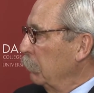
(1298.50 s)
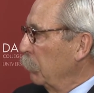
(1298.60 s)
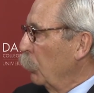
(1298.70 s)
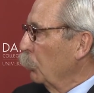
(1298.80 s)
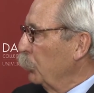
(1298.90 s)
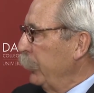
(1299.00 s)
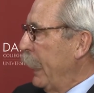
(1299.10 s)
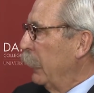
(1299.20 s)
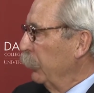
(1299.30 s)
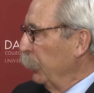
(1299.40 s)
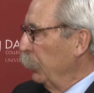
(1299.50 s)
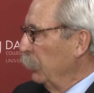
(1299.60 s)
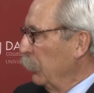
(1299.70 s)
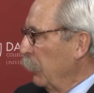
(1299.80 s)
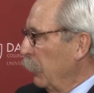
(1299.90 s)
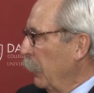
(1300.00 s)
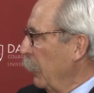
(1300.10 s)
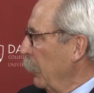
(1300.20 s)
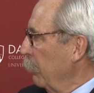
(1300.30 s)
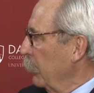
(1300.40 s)
personality,
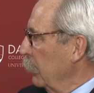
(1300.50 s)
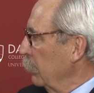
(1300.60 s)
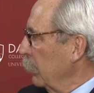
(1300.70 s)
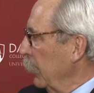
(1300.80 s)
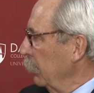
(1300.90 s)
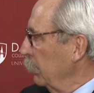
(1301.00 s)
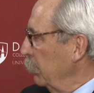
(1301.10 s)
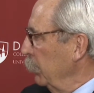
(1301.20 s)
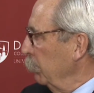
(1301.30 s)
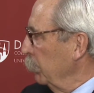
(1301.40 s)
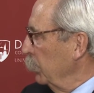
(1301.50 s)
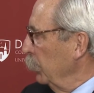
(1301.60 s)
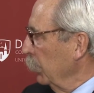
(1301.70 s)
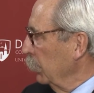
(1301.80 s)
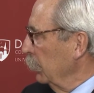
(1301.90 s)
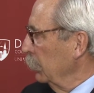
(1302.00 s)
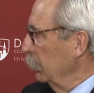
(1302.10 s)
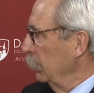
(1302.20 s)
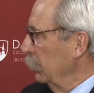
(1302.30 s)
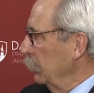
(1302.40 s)
like Tim Cook,
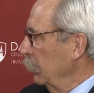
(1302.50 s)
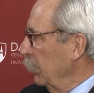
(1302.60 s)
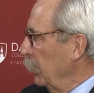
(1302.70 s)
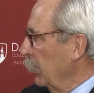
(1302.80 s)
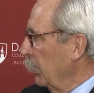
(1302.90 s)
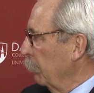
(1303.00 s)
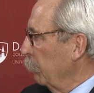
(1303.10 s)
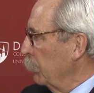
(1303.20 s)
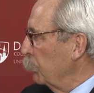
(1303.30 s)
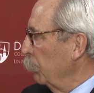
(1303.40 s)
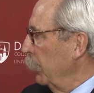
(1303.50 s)
or Mr.